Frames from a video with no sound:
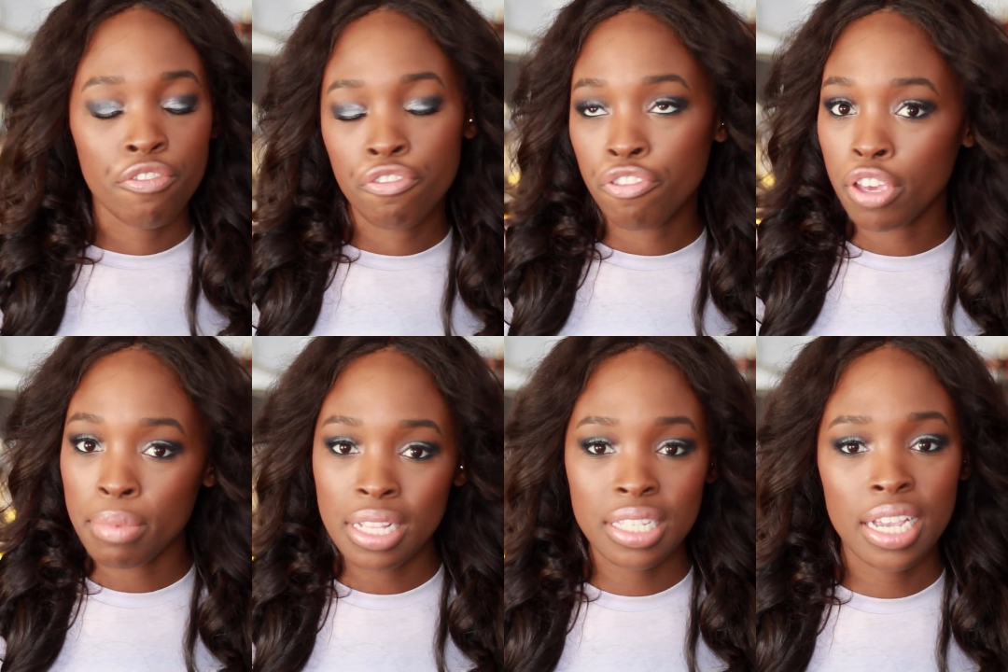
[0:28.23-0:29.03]

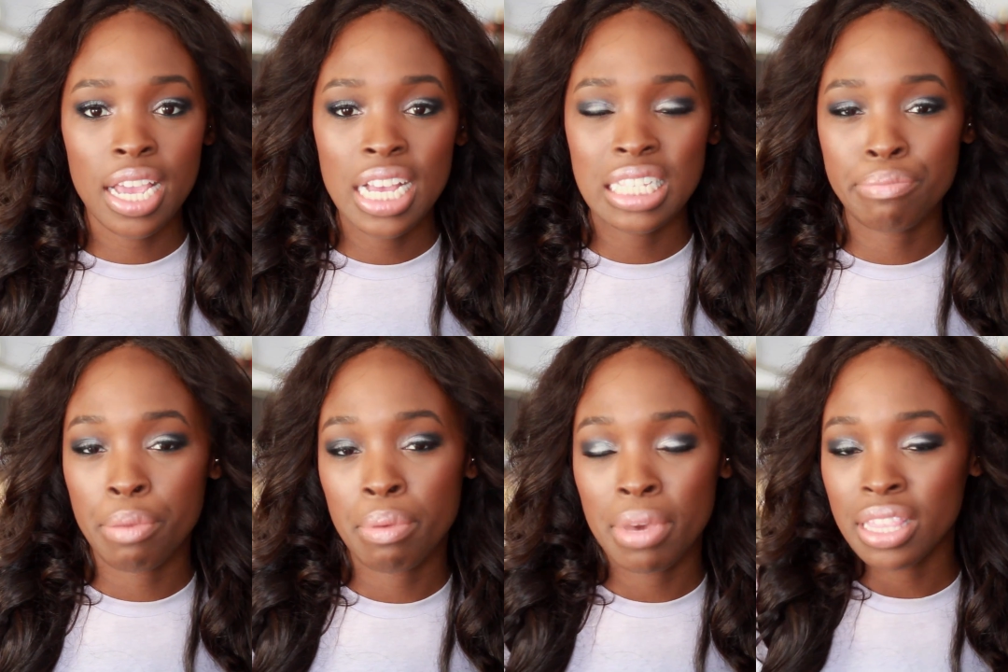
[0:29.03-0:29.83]
few months, I guess,
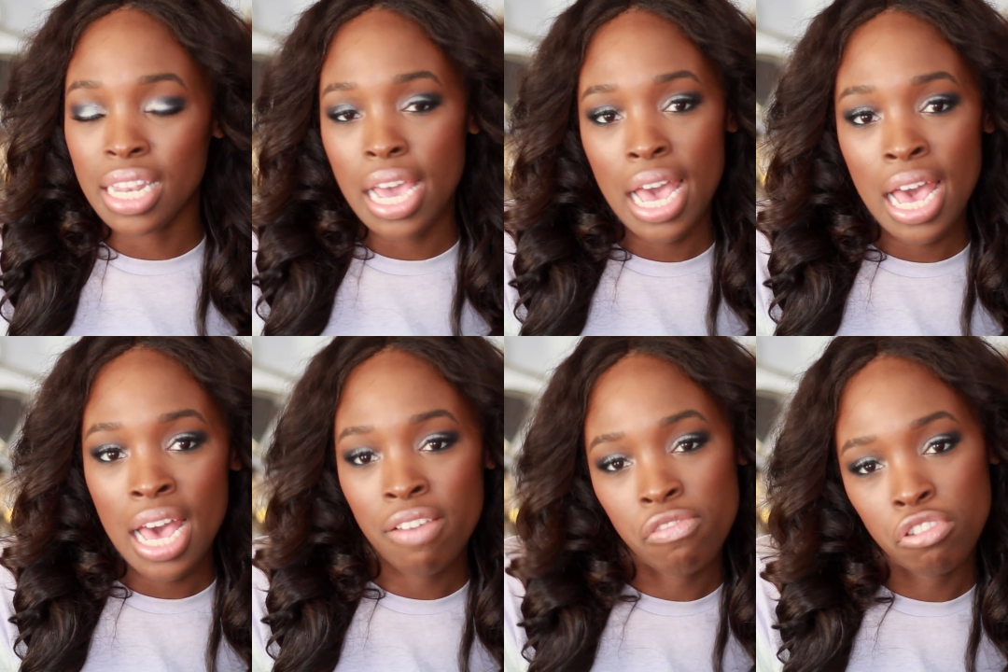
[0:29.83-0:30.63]
maybe a month and a
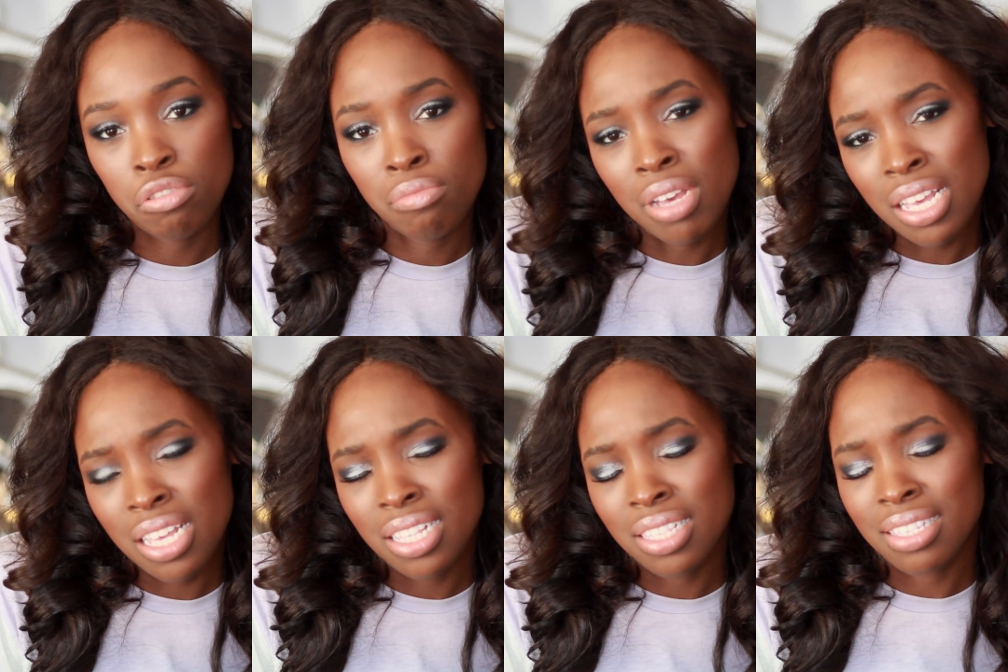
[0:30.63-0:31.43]
half, two
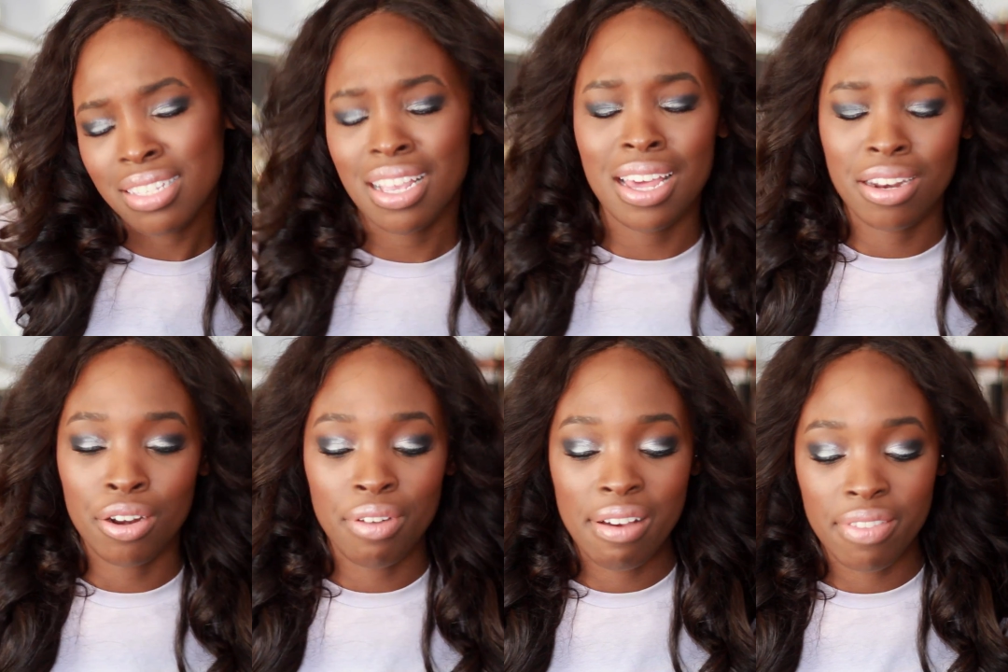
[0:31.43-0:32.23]
months, I don't
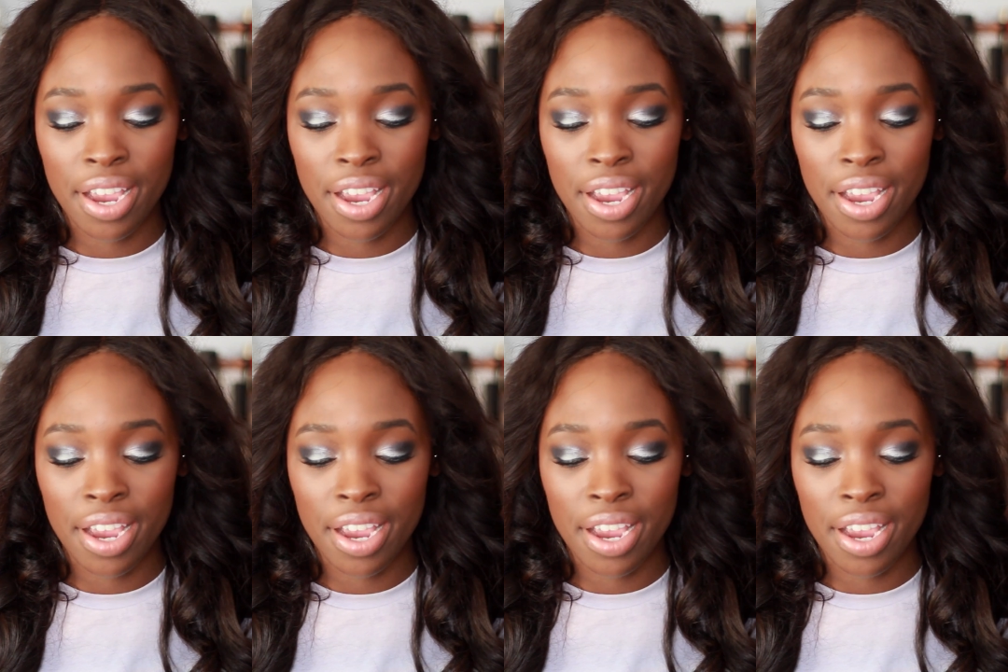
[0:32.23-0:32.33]
know, around